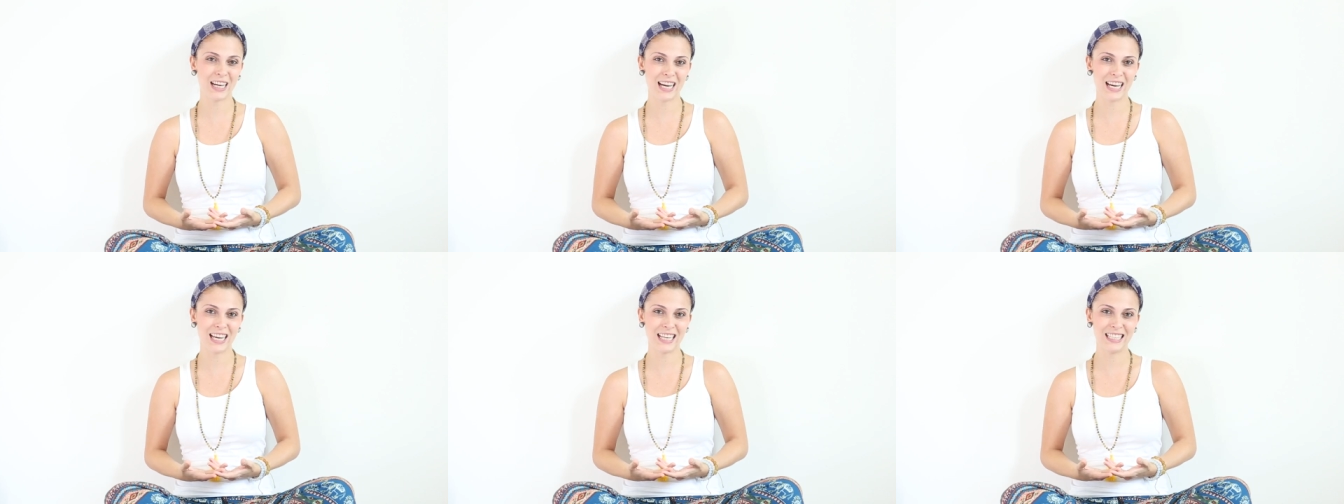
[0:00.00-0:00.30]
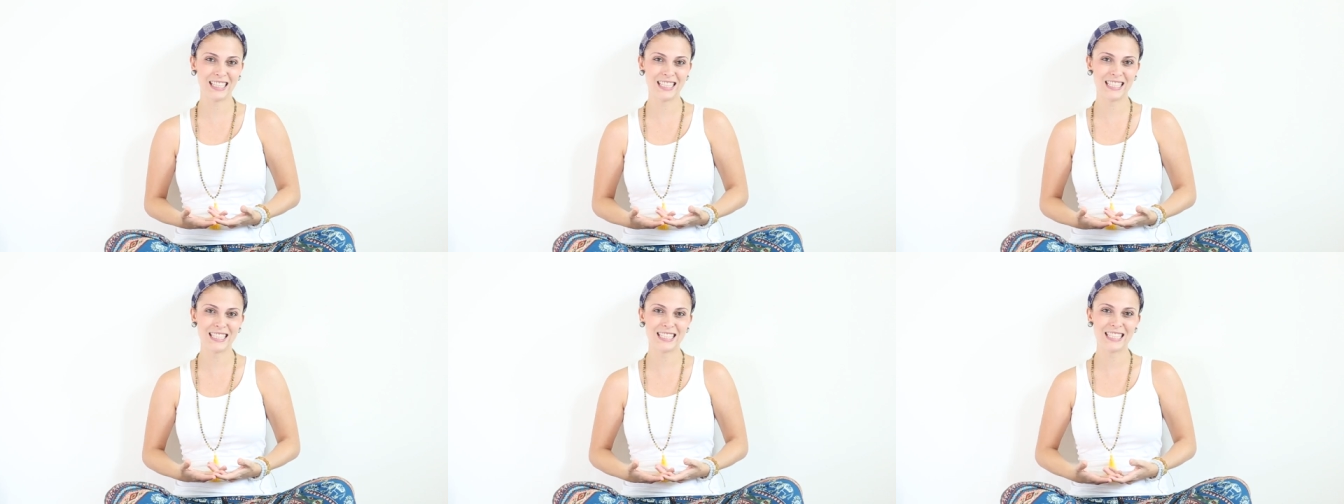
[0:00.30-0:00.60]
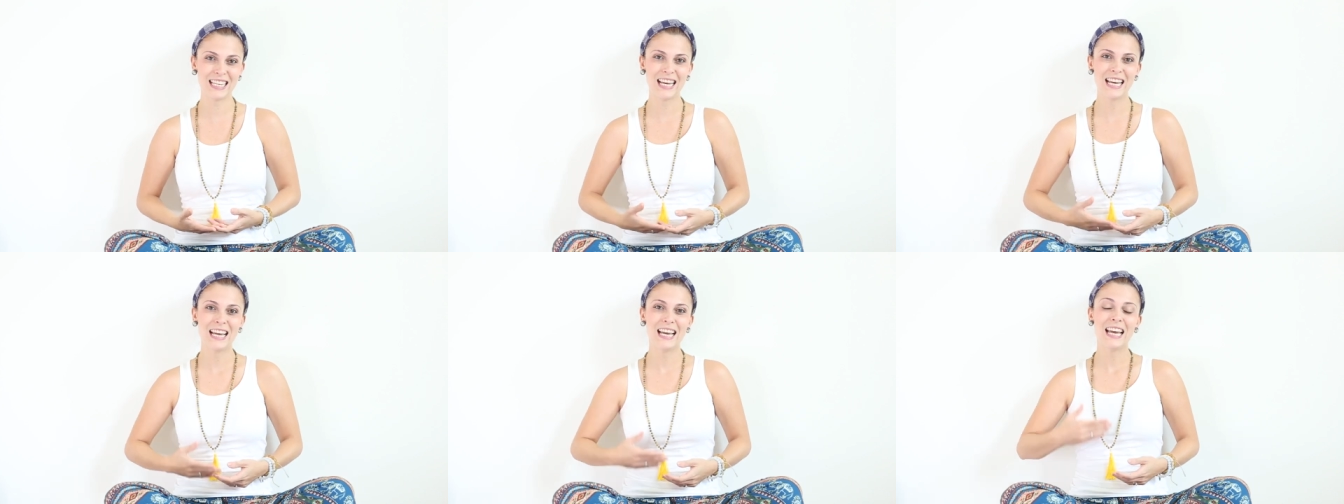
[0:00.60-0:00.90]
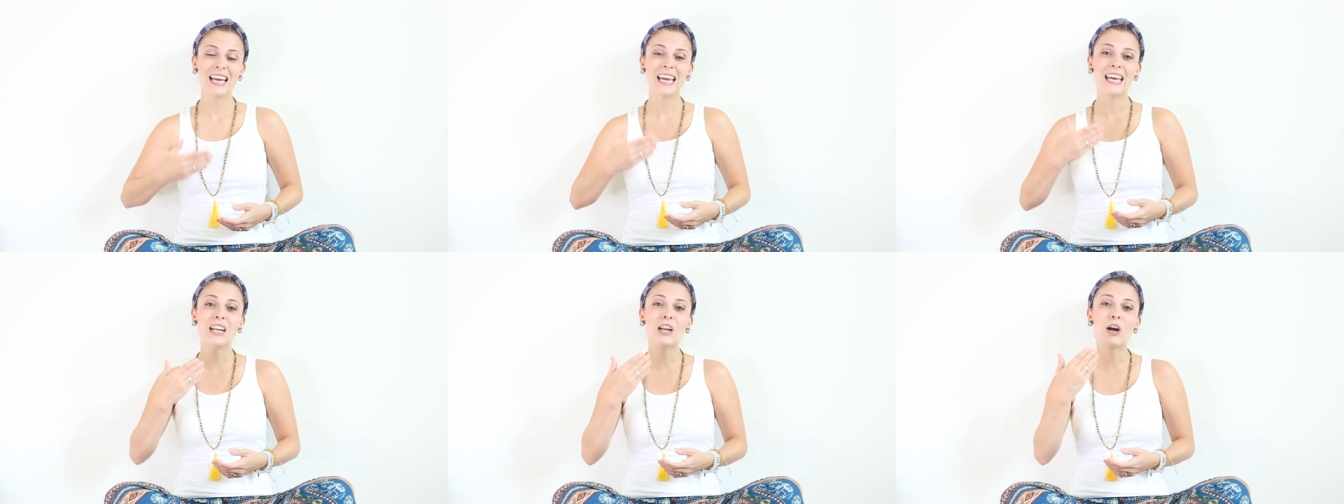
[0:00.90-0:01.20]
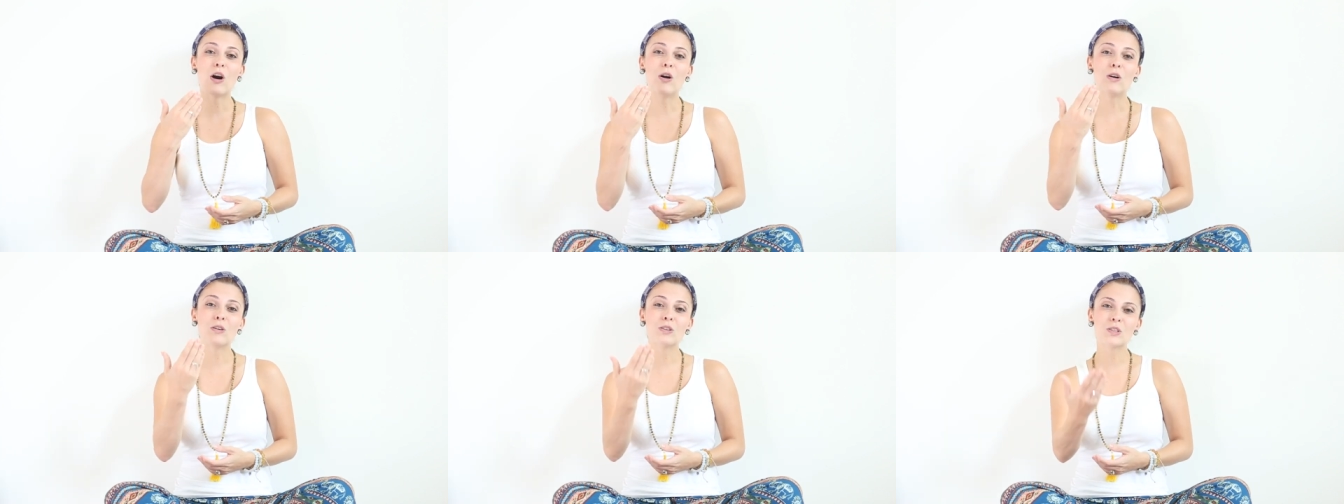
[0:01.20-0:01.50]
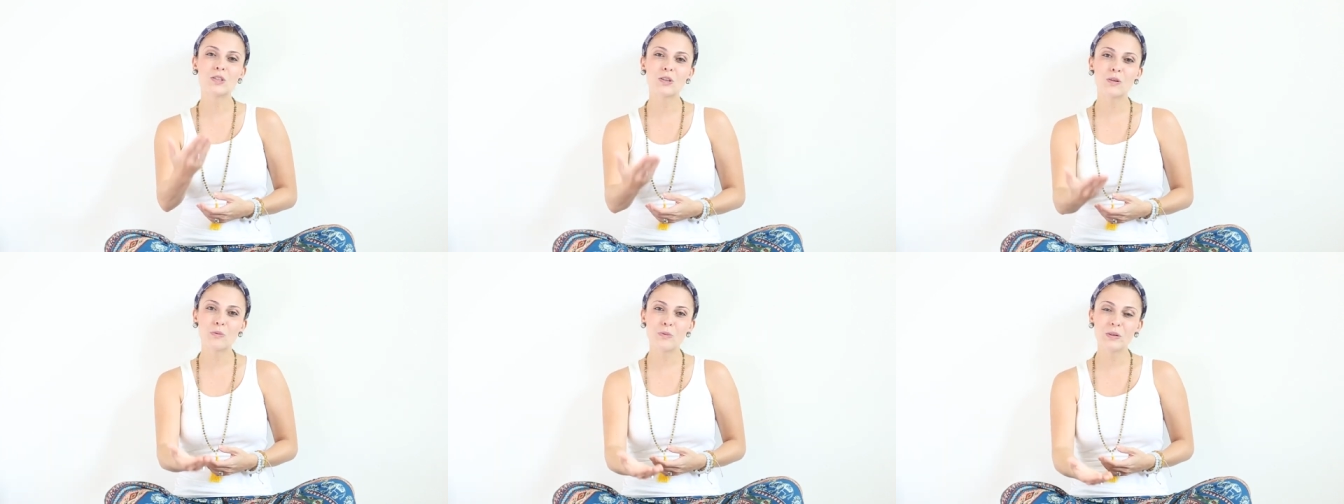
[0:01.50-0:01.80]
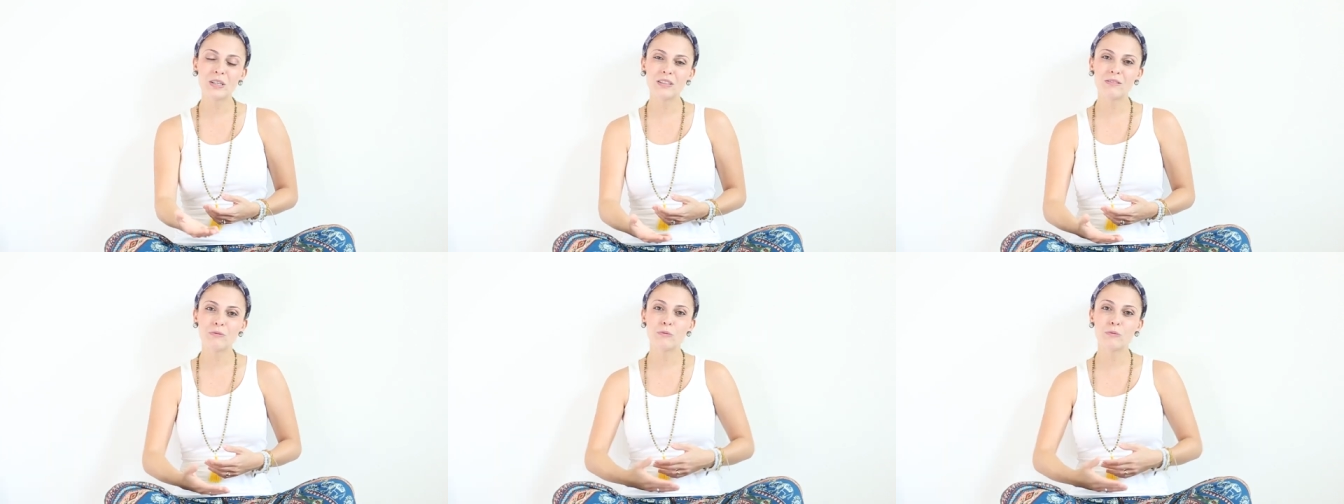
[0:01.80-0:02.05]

guidance and also we,